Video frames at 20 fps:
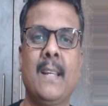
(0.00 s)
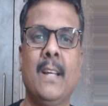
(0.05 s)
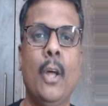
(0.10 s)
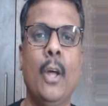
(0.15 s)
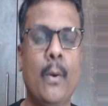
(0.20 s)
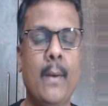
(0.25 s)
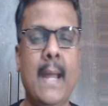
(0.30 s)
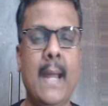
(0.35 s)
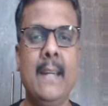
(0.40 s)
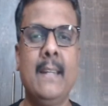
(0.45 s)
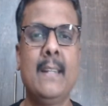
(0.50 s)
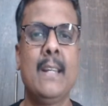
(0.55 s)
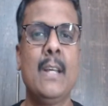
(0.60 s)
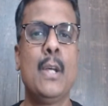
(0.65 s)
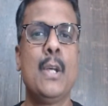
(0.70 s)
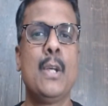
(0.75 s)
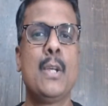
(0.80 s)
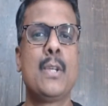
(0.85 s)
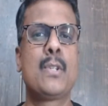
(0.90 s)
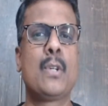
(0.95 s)
Alright,
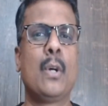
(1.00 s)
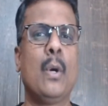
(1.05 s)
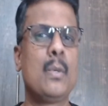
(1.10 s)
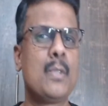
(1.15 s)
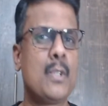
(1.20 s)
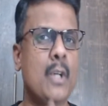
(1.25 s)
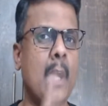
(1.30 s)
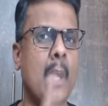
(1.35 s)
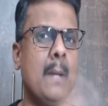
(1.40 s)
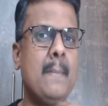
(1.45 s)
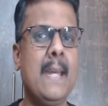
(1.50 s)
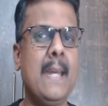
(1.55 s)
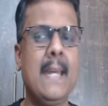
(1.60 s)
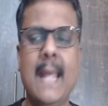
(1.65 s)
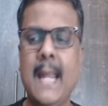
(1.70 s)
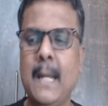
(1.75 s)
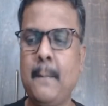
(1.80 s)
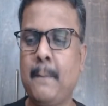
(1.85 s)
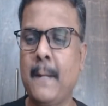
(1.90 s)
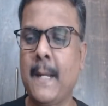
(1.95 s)
so join me at
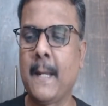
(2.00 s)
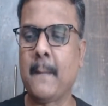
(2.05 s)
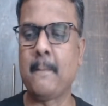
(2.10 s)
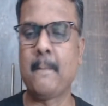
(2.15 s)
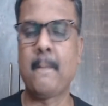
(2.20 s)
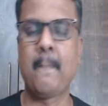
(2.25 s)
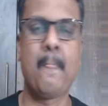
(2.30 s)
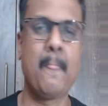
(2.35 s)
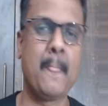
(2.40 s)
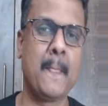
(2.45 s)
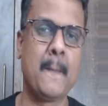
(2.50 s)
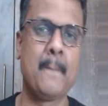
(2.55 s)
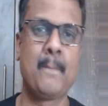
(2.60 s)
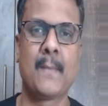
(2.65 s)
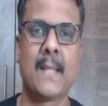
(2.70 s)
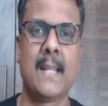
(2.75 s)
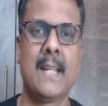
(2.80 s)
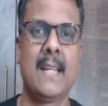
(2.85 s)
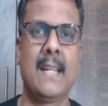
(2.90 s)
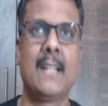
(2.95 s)
8 p.m.
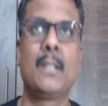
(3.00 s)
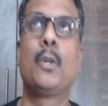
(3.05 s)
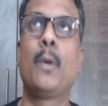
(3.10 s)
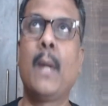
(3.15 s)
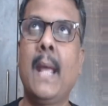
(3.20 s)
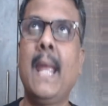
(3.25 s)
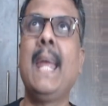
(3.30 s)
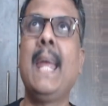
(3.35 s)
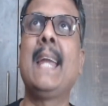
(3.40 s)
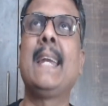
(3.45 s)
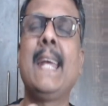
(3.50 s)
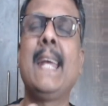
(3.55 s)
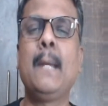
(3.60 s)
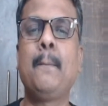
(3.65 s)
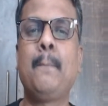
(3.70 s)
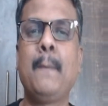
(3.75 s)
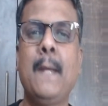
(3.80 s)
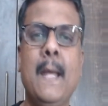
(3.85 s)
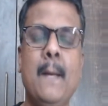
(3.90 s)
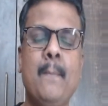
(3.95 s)
Today at 8
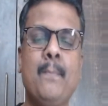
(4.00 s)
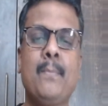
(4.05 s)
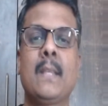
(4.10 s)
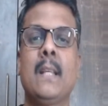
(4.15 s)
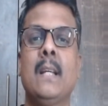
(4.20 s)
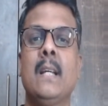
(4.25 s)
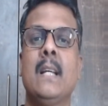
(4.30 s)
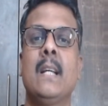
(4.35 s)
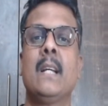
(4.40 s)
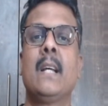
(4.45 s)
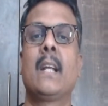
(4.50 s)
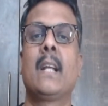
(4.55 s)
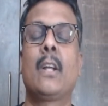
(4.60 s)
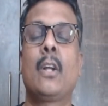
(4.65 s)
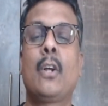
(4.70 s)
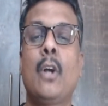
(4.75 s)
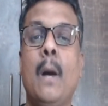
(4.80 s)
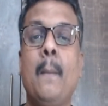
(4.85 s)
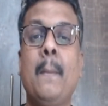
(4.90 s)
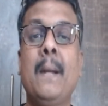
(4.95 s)
PM,
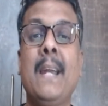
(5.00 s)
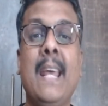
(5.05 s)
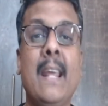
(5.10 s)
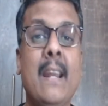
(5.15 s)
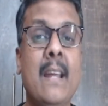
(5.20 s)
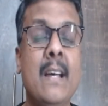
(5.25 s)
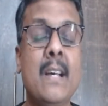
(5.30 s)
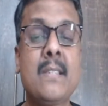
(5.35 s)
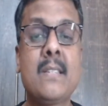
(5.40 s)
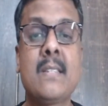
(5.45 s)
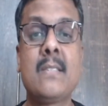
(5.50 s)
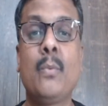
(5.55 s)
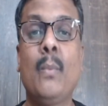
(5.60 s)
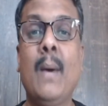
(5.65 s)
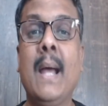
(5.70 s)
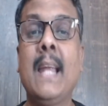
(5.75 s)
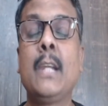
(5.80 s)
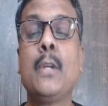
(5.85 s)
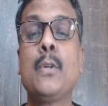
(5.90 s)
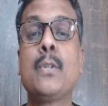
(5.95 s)
common errors
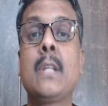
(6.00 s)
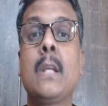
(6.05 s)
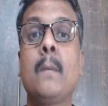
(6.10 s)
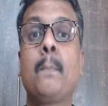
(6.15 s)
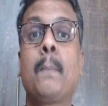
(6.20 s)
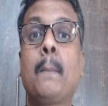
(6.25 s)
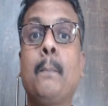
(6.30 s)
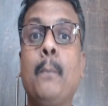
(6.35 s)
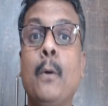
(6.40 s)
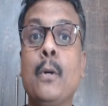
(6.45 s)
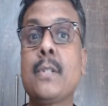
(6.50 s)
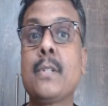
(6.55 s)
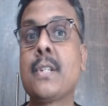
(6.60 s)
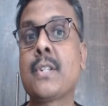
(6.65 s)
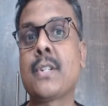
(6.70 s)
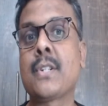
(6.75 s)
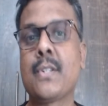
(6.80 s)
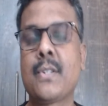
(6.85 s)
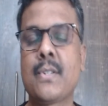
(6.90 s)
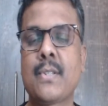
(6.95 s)
while using
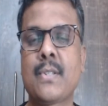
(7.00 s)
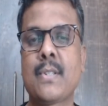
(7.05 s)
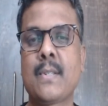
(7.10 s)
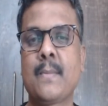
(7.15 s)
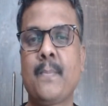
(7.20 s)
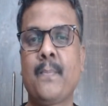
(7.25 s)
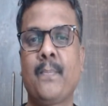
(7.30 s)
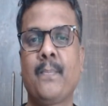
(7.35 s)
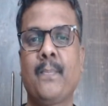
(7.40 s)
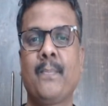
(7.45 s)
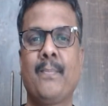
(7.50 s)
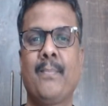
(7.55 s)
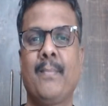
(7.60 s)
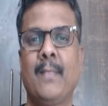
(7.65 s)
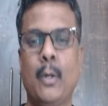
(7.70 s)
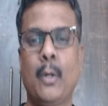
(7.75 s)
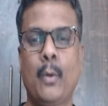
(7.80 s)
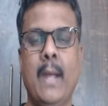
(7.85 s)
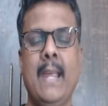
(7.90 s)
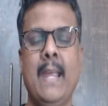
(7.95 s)
prepositions.
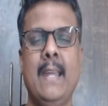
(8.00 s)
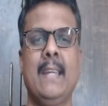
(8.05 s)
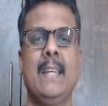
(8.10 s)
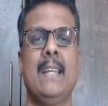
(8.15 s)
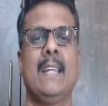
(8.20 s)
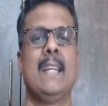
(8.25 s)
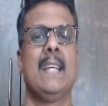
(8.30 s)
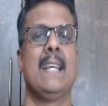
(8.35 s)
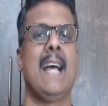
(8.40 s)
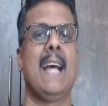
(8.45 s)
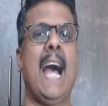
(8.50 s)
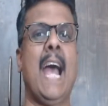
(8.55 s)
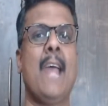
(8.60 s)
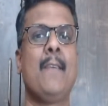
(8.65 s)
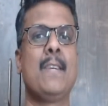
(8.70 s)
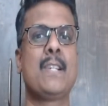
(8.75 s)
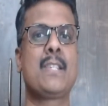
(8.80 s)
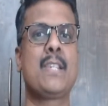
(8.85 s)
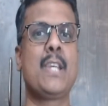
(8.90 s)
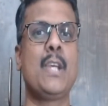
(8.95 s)
Okay? I
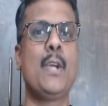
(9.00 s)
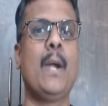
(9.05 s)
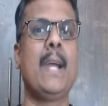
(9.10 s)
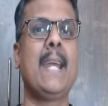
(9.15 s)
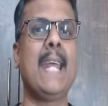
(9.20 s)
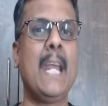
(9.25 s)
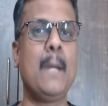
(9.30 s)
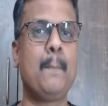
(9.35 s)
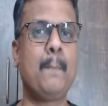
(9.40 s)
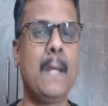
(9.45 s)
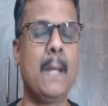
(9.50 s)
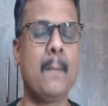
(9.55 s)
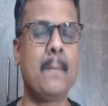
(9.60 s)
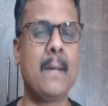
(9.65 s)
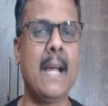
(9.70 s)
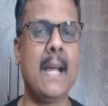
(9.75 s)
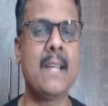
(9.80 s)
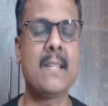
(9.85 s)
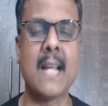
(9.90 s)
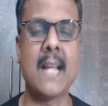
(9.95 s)
will see you at 8 PM,
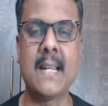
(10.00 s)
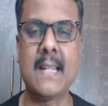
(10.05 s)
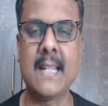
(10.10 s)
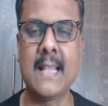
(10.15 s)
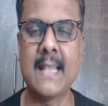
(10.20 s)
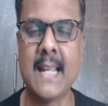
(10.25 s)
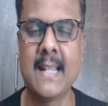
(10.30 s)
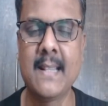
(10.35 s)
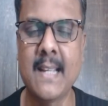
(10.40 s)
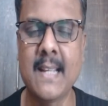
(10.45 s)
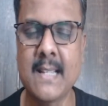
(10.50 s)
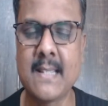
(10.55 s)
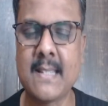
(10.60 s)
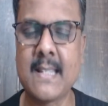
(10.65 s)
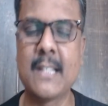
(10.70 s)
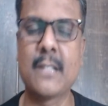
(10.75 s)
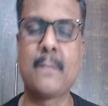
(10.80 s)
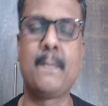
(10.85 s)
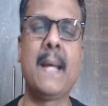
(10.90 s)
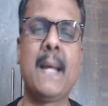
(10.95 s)
guys. Until then, this
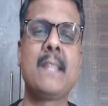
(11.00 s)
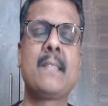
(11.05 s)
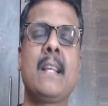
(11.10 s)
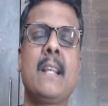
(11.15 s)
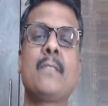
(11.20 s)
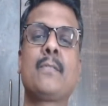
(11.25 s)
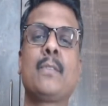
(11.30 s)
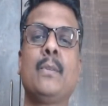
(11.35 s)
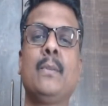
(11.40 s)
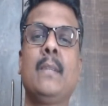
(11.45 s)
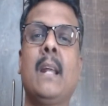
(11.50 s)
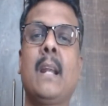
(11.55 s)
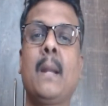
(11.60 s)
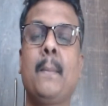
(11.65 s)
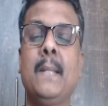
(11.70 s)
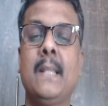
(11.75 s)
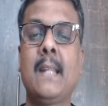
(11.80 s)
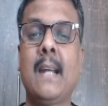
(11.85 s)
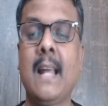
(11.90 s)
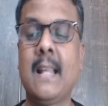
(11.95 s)
is myself, Sundar
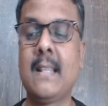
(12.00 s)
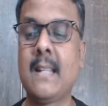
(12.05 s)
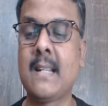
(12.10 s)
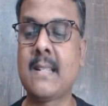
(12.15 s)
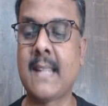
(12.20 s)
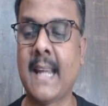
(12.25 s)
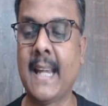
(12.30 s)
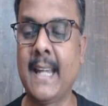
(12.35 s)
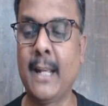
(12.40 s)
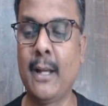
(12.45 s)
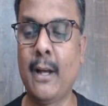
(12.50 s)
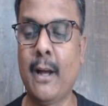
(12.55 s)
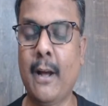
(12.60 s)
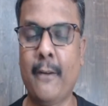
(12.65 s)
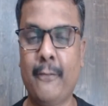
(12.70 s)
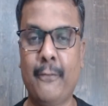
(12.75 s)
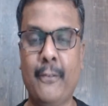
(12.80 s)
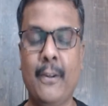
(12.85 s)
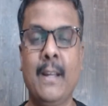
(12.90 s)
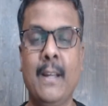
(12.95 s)
Ravindranathan, signing
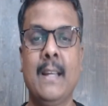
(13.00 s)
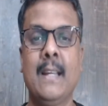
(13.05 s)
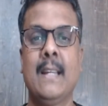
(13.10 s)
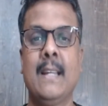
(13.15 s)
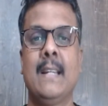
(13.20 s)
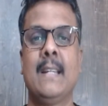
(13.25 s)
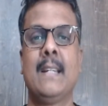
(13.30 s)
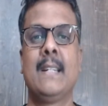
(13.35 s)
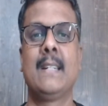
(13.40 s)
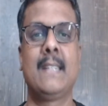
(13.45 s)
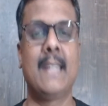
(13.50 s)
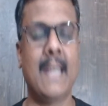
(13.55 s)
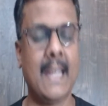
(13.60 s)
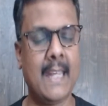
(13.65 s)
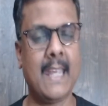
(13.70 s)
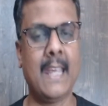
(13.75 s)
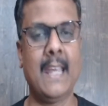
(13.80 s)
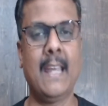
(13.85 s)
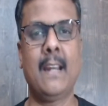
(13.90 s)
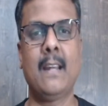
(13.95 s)
off. Take
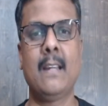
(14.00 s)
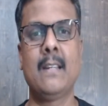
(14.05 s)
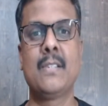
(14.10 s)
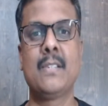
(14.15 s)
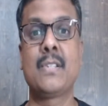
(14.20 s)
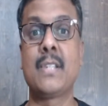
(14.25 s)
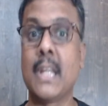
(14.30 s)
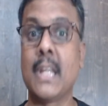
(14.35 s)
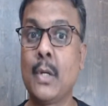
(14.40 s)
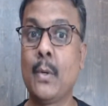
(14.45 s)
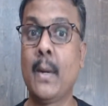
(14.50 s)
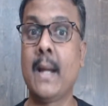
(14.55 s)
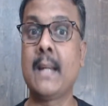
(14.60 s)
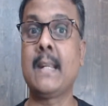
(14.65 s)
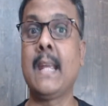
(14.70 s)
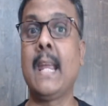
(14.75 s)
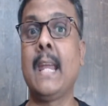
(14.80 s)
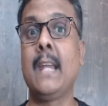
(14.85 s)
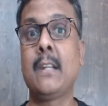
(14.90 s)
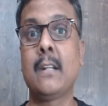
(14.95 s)
care. See you at
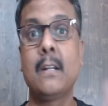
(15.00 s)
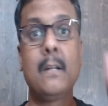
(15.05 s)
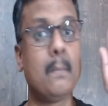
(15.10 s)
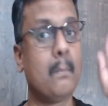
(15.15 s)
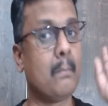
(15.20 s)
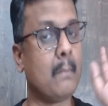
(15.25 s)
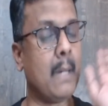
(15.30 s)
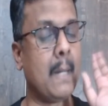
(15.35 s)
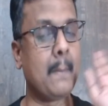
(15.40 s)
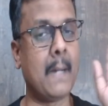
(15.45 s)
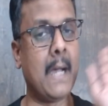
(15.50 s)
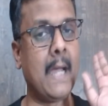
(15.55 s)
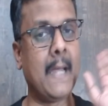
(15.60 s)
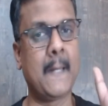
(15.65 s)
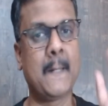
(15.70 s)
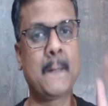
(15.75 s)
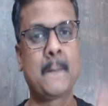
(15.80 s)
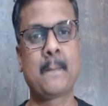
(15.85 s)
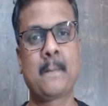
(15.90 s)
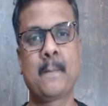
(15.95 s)
8. Bye-bye.